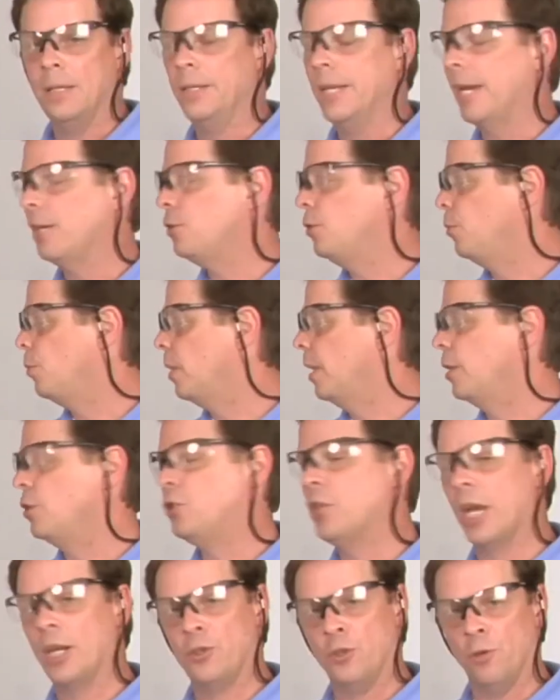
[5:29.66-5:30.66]
Next you want
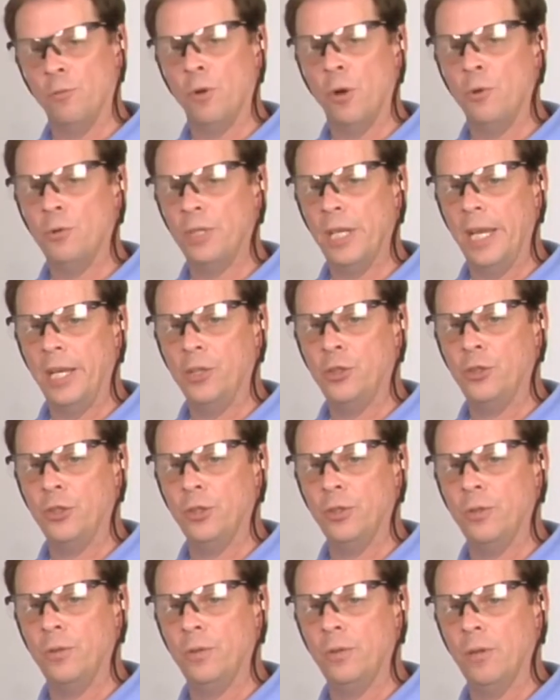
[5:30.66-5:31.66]
to check the
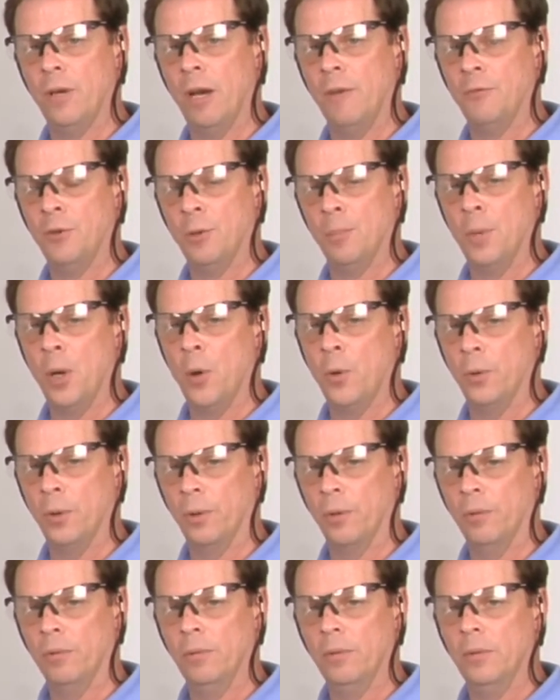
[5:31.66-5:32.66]
rotation of your
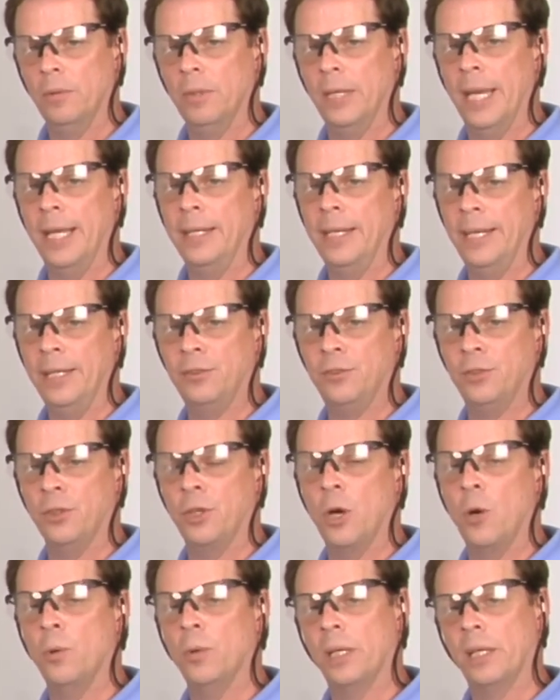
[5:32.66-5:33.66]
motor. It needs to
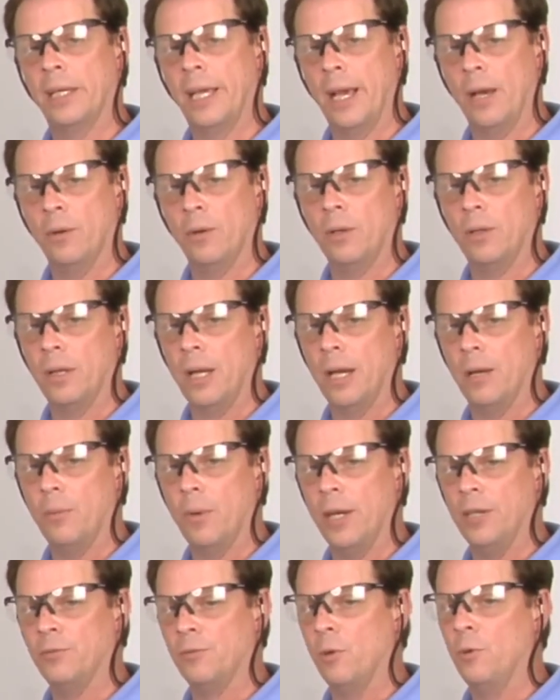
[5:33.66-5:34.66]
go in a
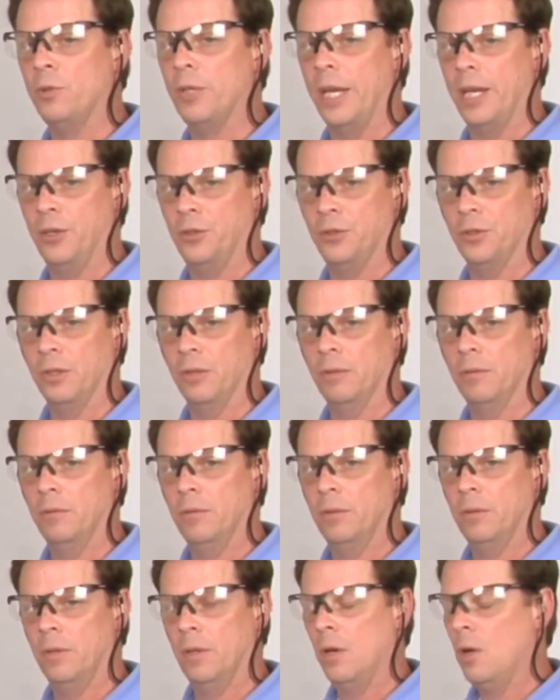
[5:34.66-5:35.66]
counterclockwise rotation.
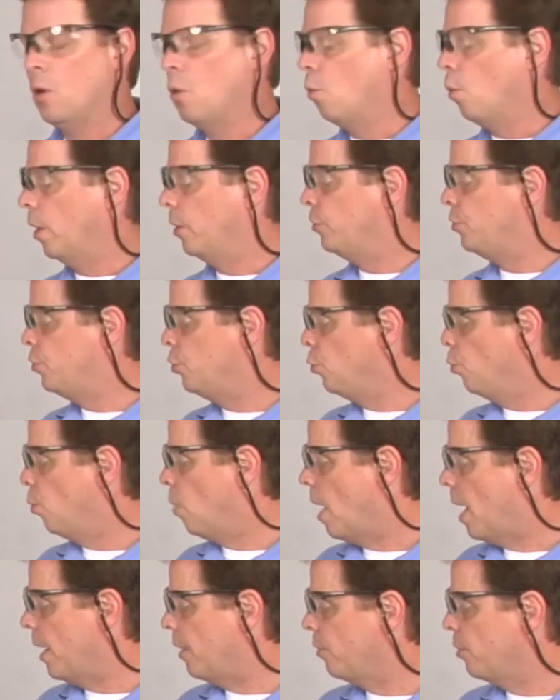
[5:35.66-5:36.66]
Once you
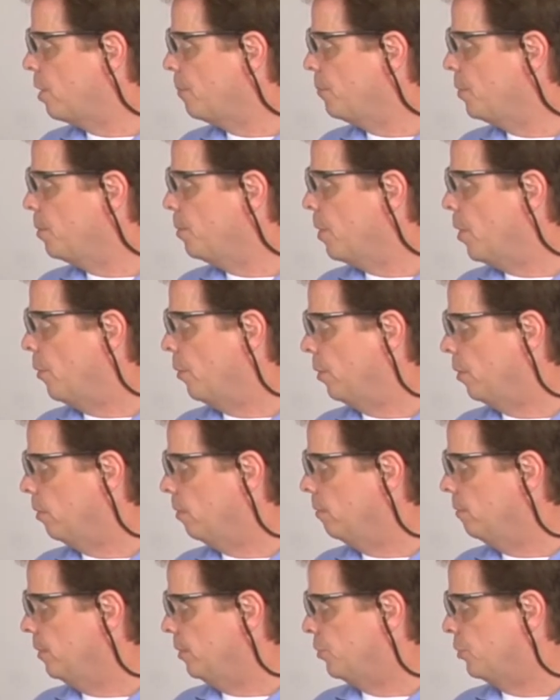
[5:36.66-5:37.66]
wire up your
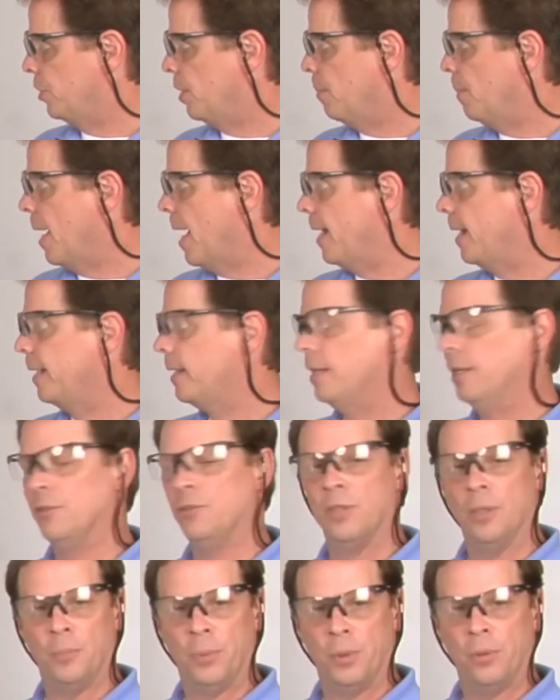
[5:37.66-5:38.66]
motor, the schematic
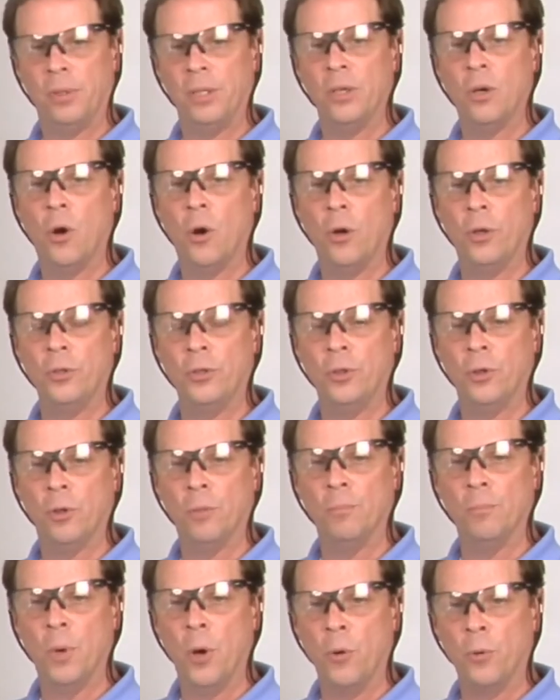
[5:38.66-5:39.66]
is typically on
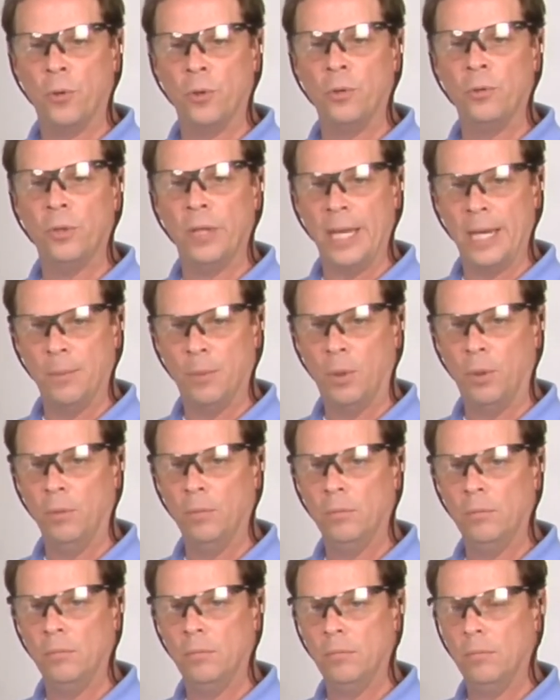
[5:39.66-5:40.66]
your motor label.
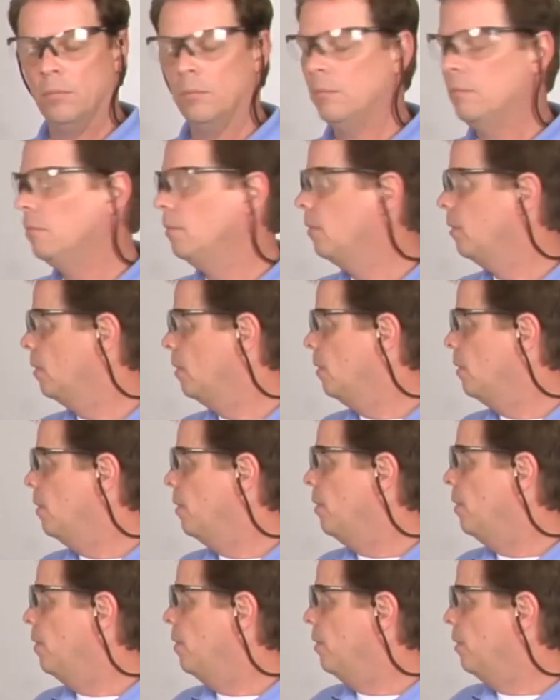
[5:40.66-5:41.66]

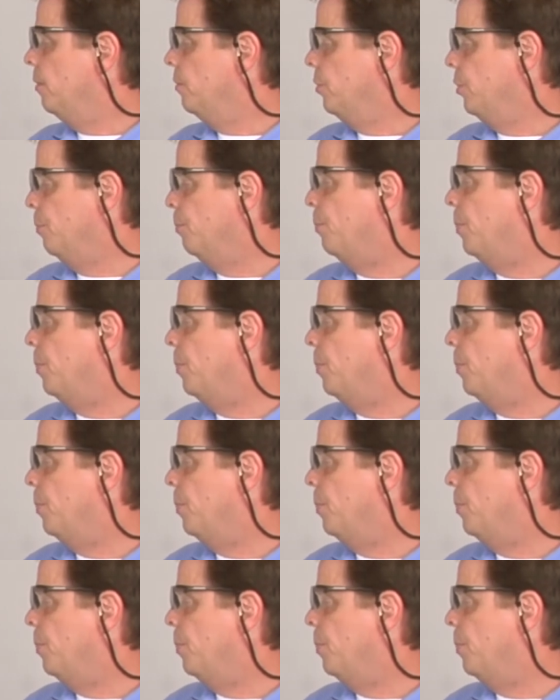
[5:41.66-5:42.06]
You